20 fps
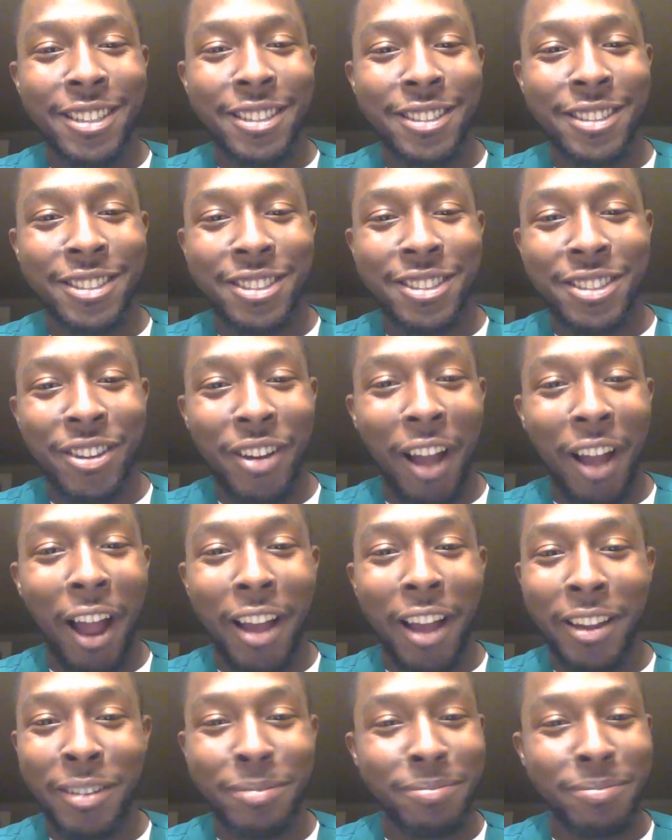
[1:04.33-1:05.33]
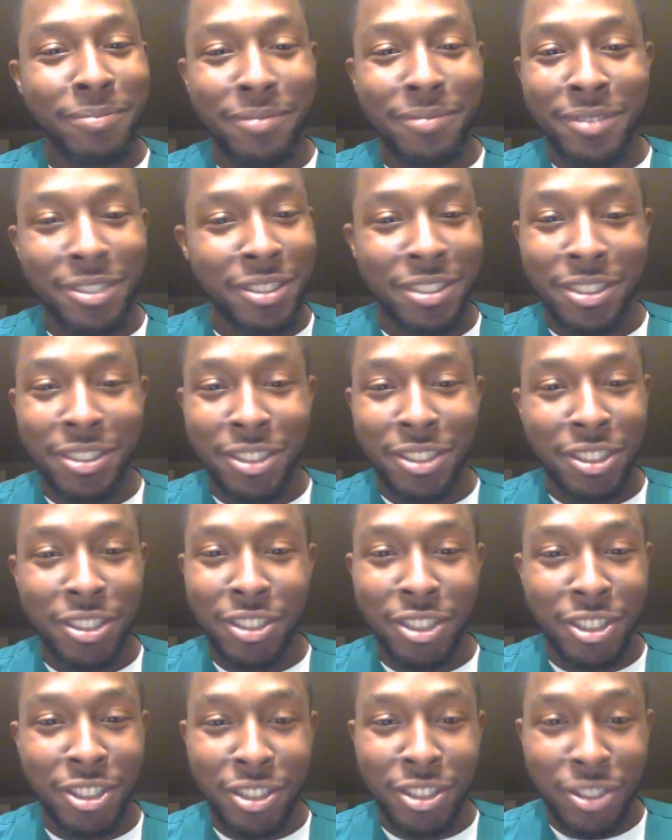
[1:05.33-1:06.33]
So I am
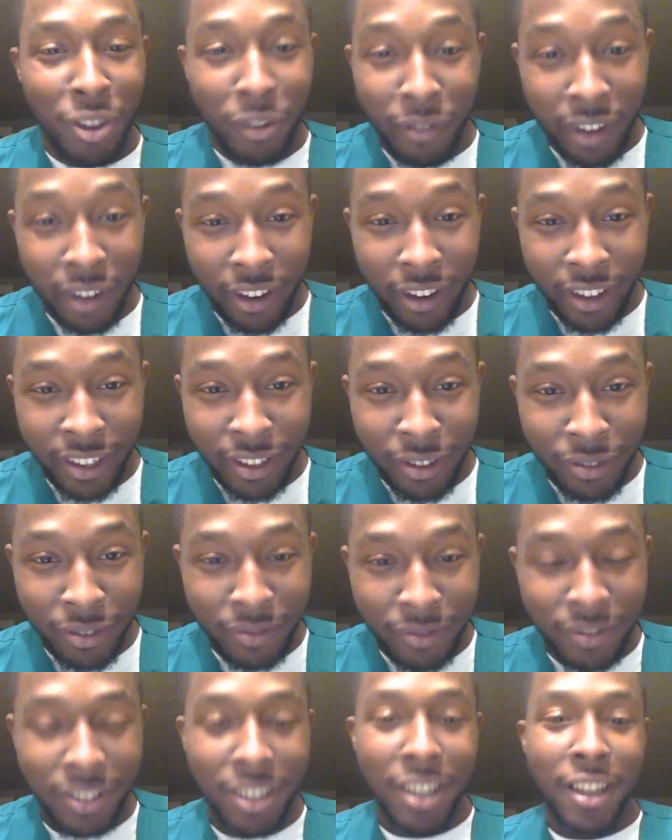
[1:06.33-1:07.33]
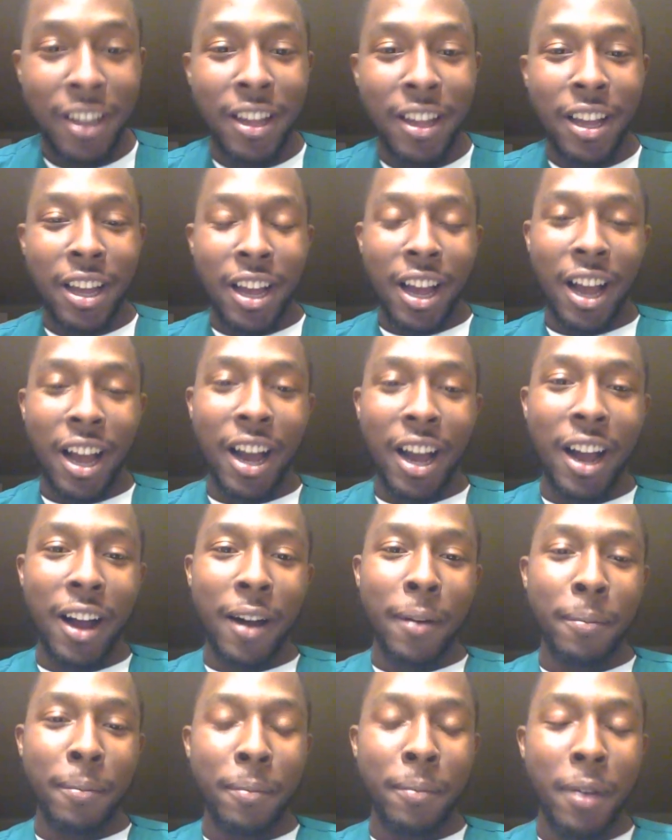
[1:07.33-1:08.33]
so very new.
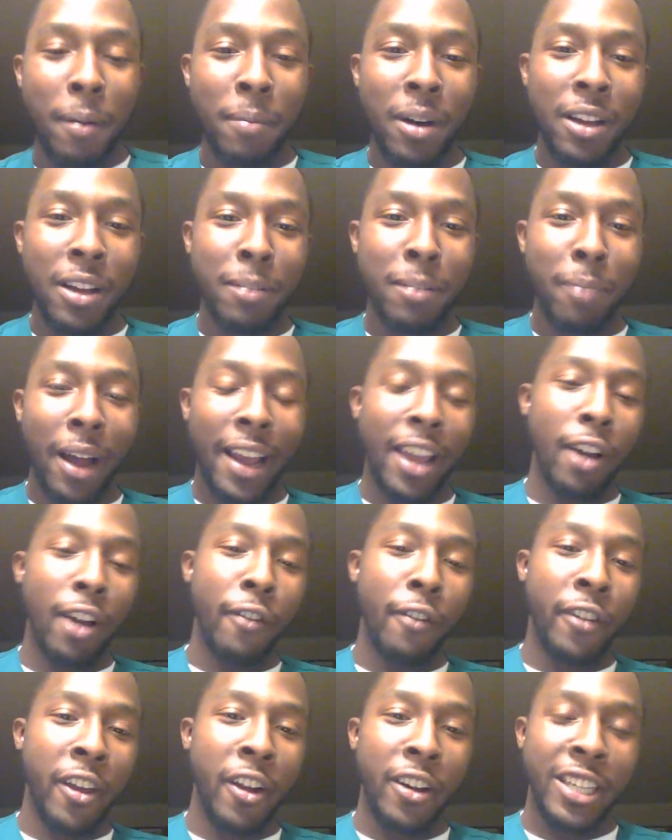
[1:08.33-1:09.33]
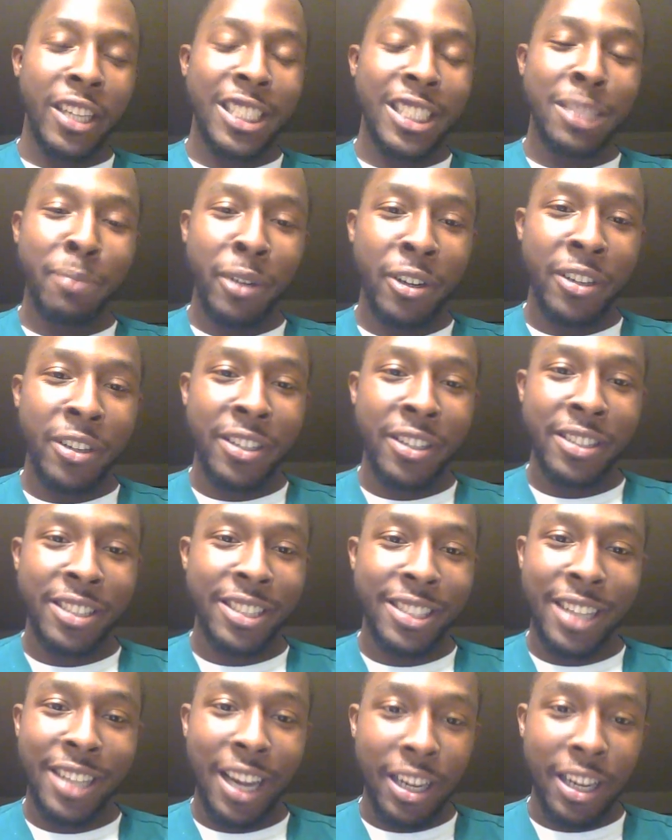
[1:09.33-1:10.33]
But my healthcare experience
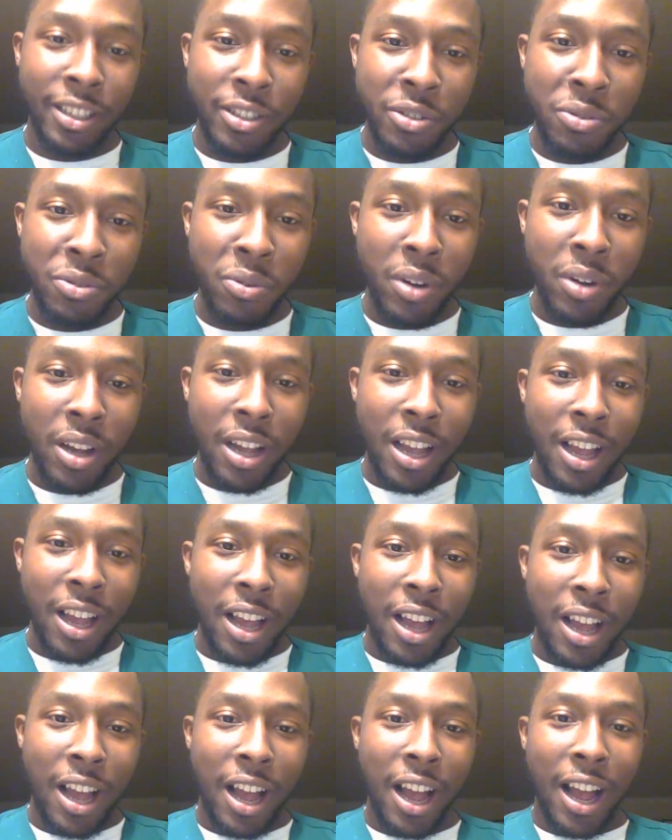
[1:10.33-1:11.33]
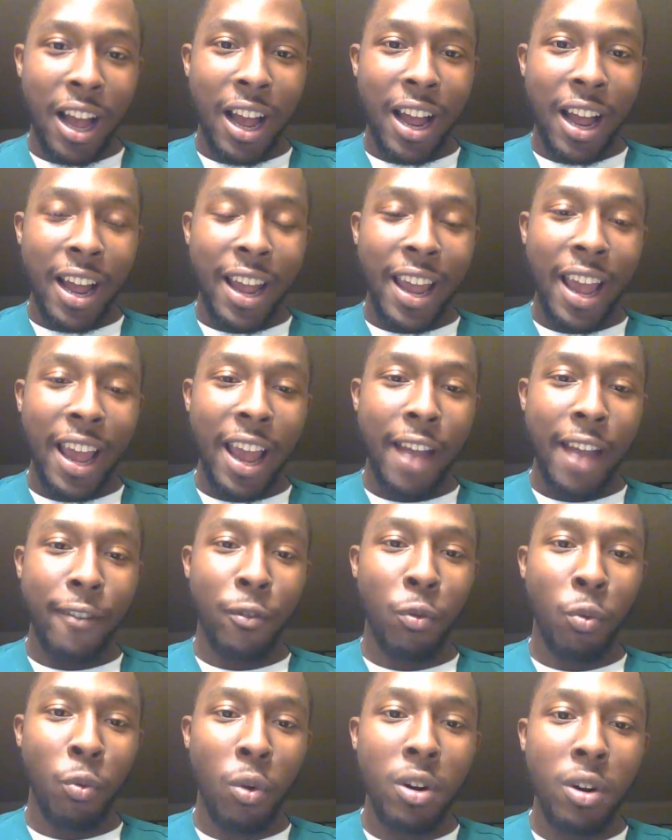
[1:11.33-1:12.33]
is not new. I
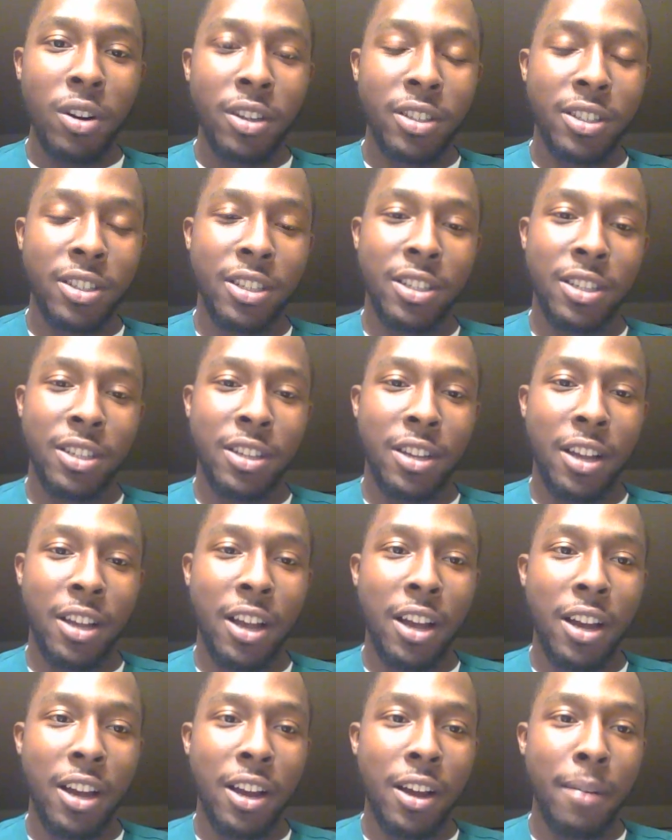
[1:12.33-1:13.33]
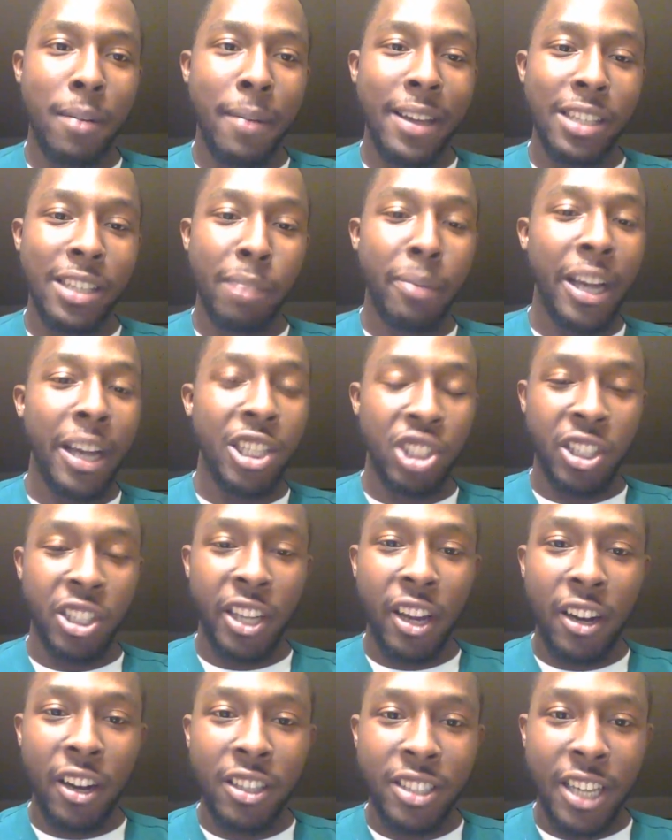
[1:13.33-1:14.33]
have worked as a patient
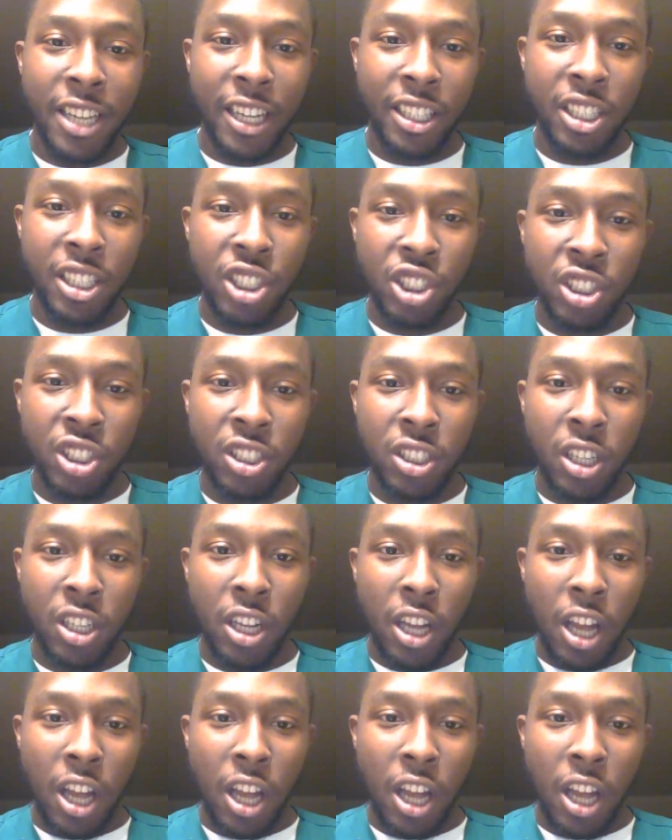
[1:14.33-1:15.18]
care technician